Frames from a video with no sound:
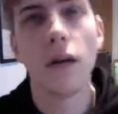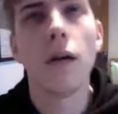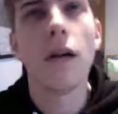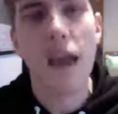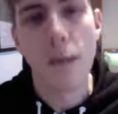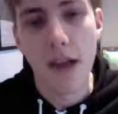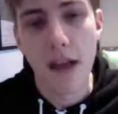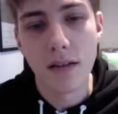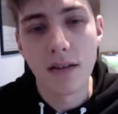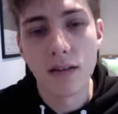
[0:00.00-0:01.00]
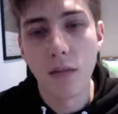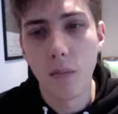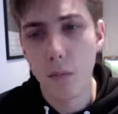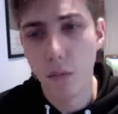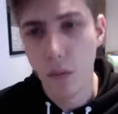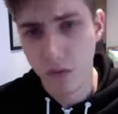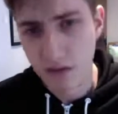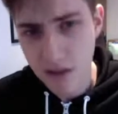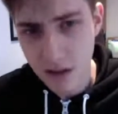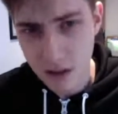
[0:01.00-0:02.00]
game against
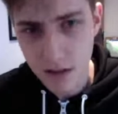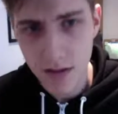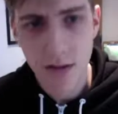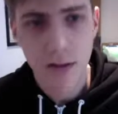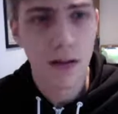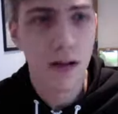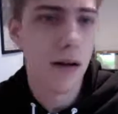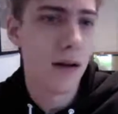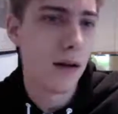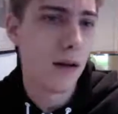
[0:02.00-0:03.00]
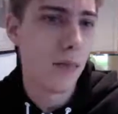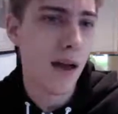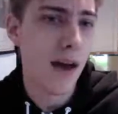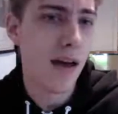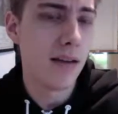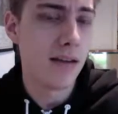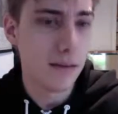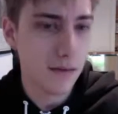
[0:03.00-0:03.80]
Boavista, and